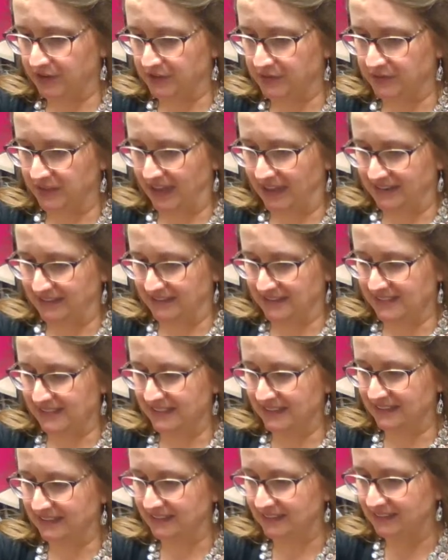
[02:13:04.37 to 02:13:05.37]
cute that is.
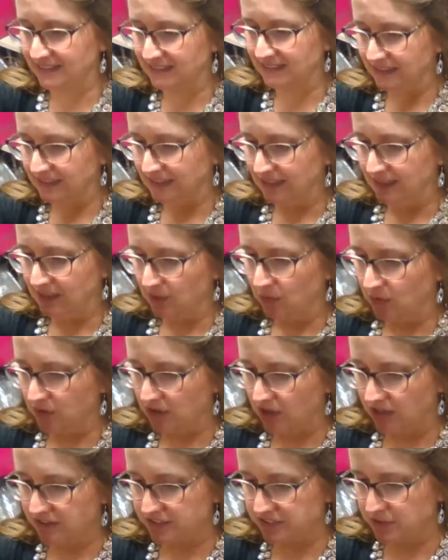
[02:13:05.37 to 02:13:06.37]
We'll
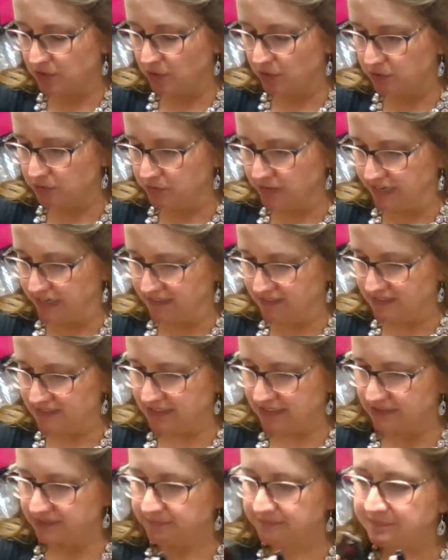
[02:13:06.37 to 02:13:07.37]
call this gold
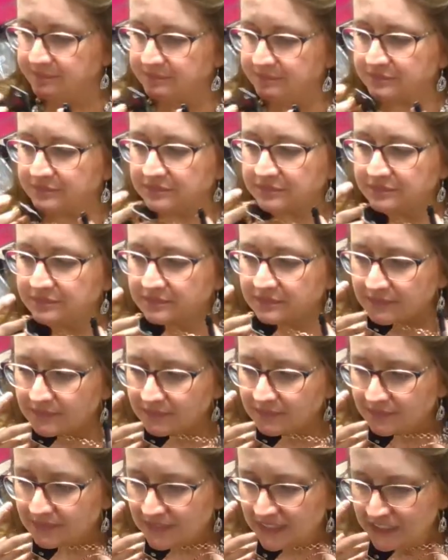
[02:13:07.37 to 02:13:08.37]
rings.
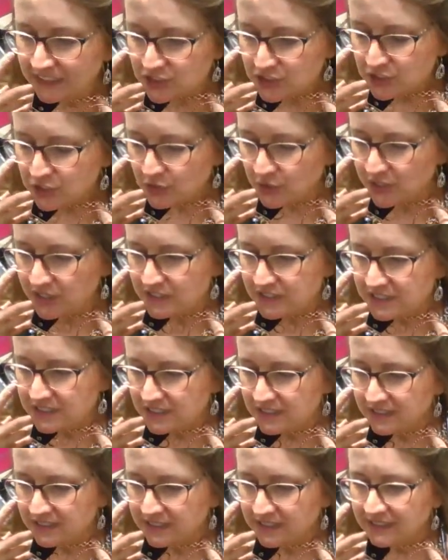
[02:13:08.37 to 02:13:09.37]
It's short.
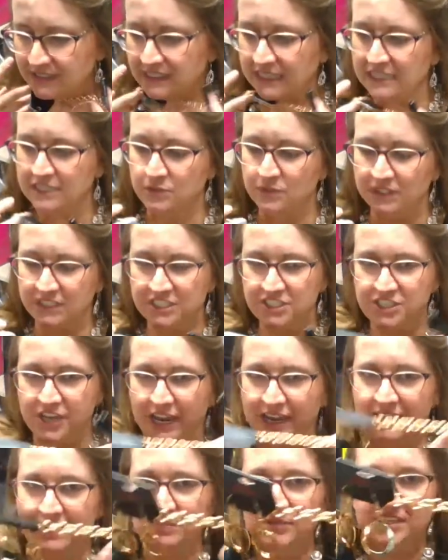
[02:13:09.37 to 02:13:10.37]
It's really
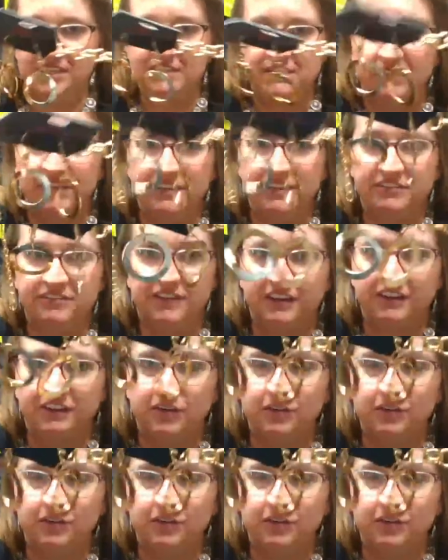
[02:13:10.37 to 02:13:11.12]
shiny because of all the fun